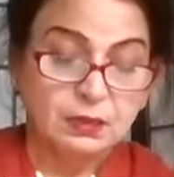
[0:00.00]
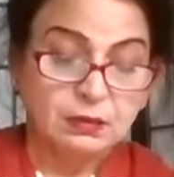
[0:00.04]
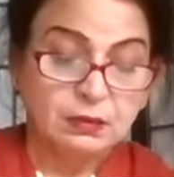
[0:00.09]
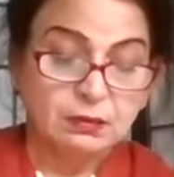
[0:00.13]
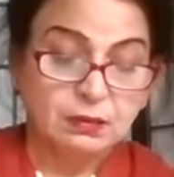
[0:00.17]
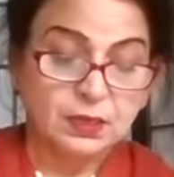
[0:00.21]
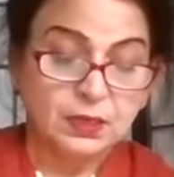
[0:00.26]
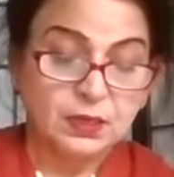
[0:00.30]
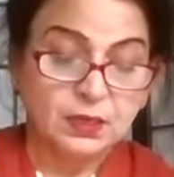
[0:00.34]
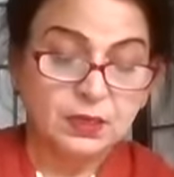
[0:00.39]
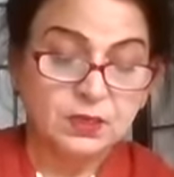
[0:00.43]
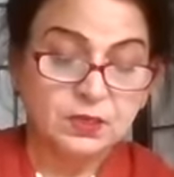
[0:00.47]

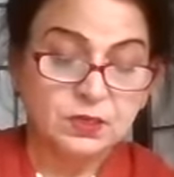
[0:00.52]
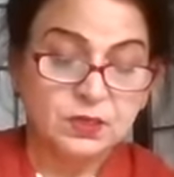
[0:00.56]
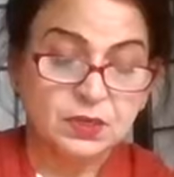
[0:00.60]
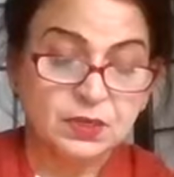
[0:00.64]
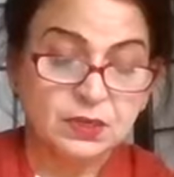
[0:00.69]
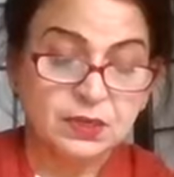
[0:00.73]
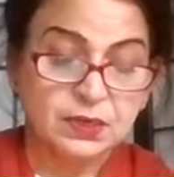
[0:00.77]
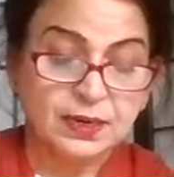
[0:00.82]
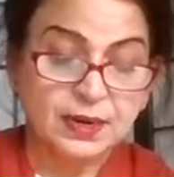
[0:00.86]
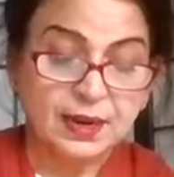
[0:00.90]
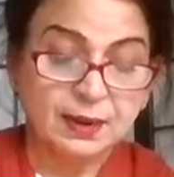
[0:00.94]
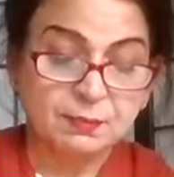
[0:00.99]
There is
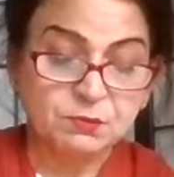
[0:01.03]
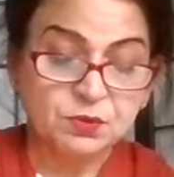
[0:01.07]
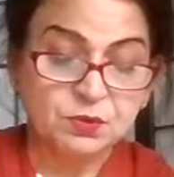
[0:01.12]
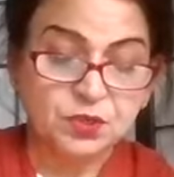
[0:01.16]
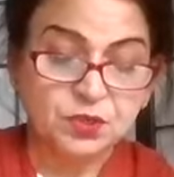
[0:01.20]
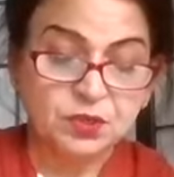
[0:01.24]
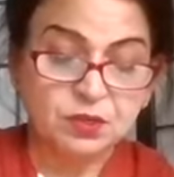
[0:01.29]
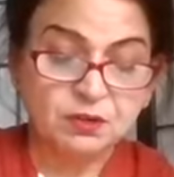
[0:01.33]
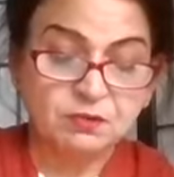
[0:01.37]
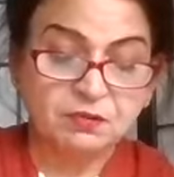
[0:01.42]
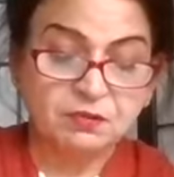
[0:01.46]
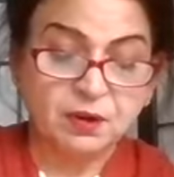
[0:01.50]

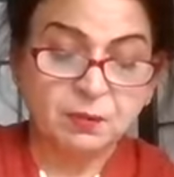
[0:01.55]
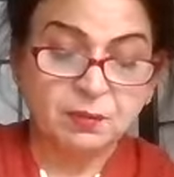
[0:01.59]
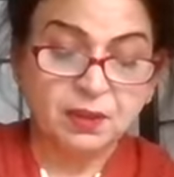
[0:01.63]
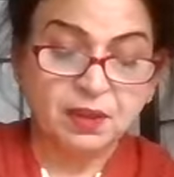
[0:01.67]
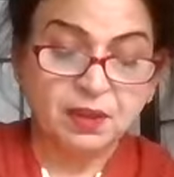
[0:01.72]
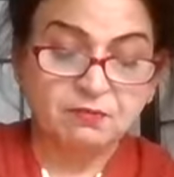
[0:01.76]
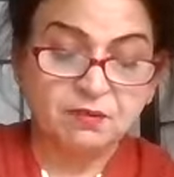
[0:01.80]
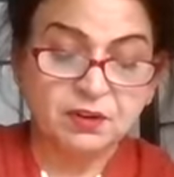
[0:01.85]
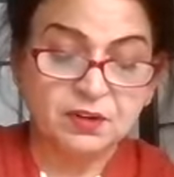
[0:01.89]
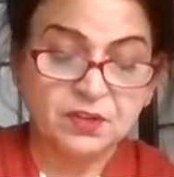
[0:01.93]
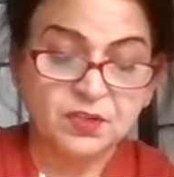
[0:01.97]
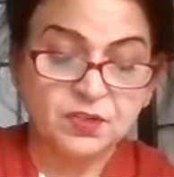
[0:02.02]
redemption from
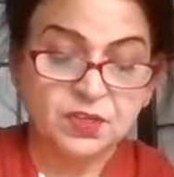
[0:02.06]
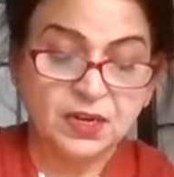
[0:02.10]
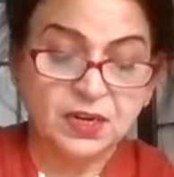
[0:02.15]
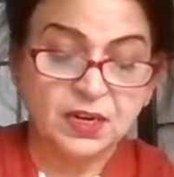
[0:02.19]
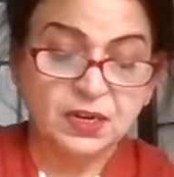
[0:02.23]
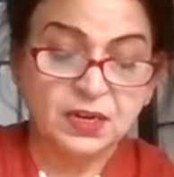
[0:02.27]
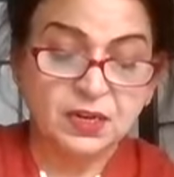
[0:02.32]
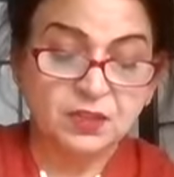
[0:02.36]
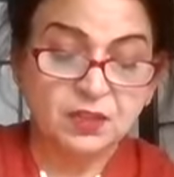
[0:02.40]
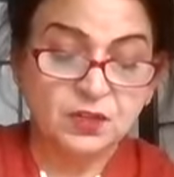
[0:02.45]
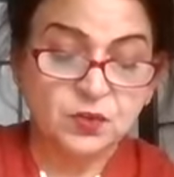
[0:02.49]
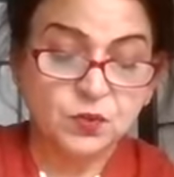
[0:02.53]
every
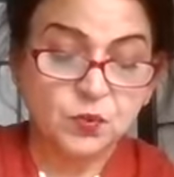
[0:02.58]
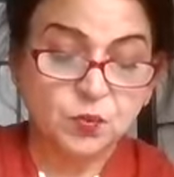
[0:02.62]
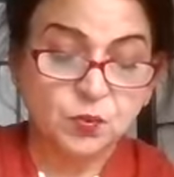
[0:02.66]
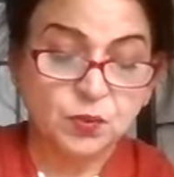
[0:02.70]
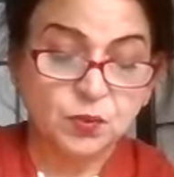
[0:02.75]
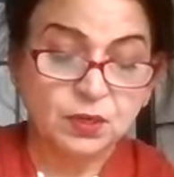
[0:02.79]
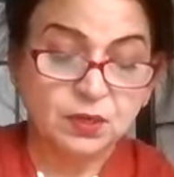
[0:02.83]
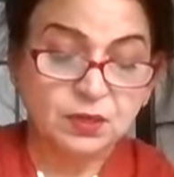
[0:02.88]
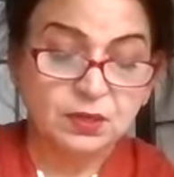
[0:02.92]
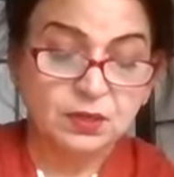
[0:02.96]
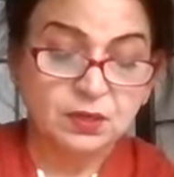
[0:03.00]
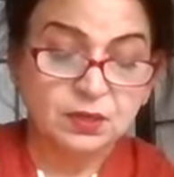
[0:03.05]
sin in this
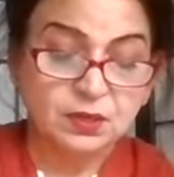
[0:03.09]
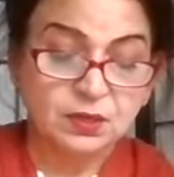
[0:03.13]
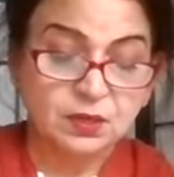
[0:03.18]
world.